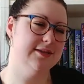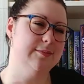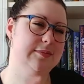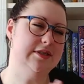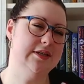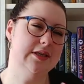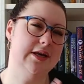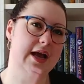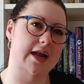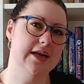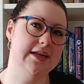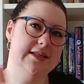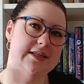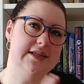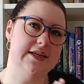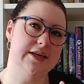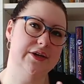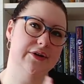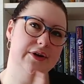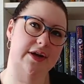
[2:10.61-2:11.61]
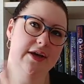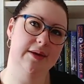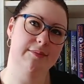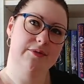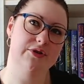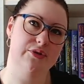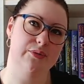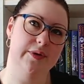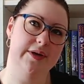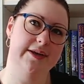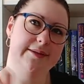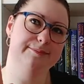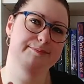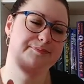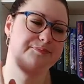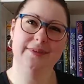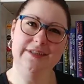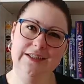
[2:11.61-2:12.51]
I'm still kind of teetering in between.